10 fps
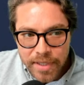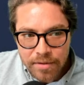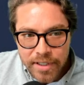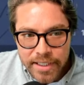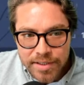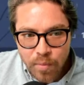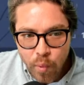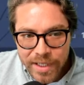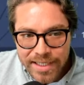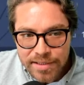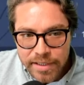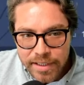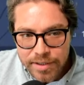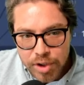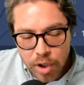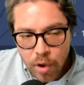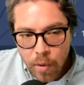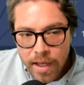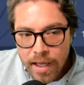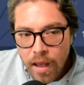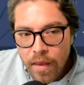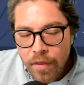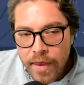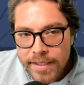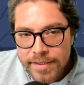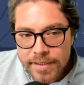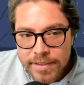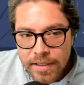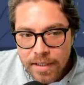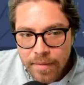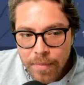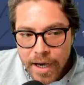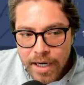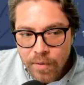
be able to get some witnessing. So this miner